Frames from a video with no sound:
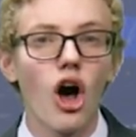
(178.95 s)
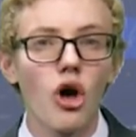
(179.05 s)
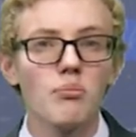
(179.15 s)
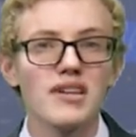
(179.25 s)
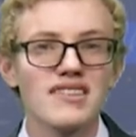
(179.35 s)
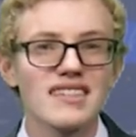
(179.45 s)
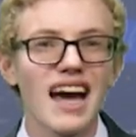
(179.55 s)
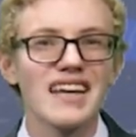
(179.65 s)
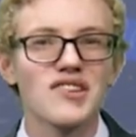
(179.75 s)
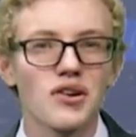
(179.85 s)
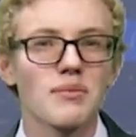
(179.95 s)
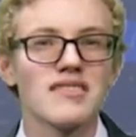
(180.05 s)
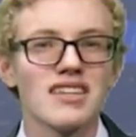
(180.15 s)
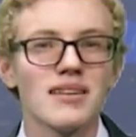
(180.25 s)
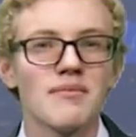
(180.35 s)
All Big Sky
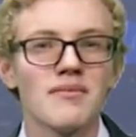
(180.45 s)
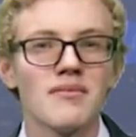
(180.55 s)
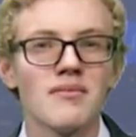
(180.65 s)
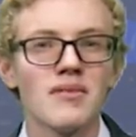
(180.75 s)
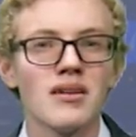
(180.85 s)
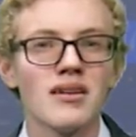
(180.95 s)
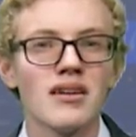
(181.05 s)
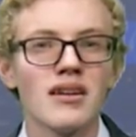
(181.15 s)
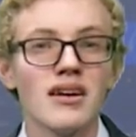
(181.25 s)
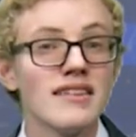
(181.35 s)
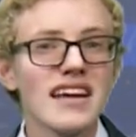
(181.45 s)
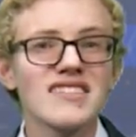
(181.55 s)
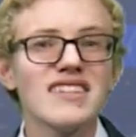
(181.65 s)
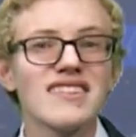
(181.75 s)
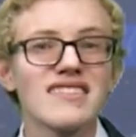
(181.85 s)
Tournament team.
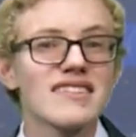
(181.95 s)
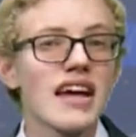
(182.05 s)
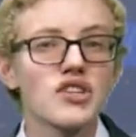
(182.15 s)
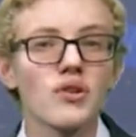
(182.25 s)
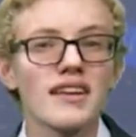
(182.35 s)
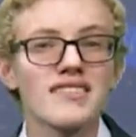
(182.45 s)
Next season's schedule